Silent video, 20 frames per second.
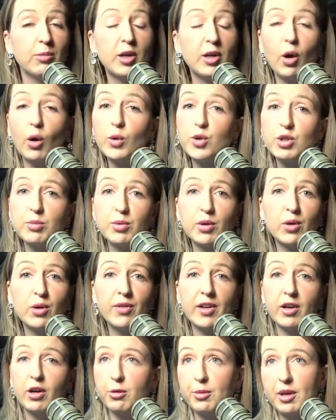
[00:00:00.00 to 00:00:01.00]
They've got to be
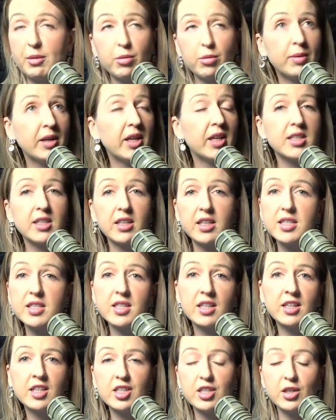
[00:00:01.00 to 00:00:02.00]
coachable. They've got to be prepared to
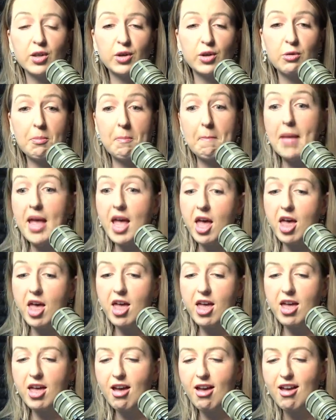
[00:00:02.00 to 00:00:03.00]
listen to
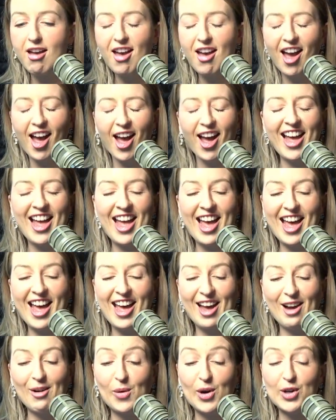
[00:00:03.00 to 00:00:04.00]
me,
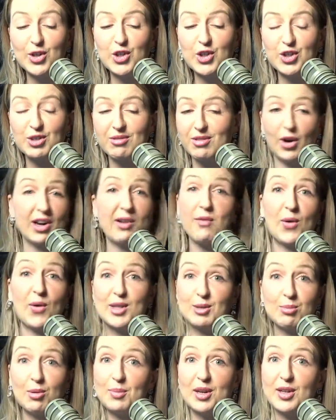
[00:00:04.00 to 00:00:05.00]
which not
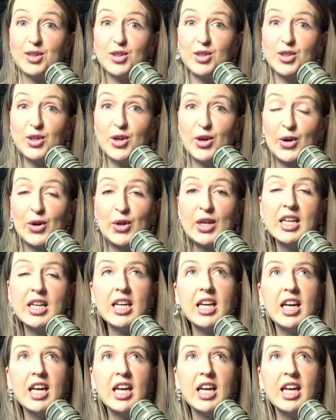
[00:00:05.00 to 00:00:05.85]
everyone's prepared to do.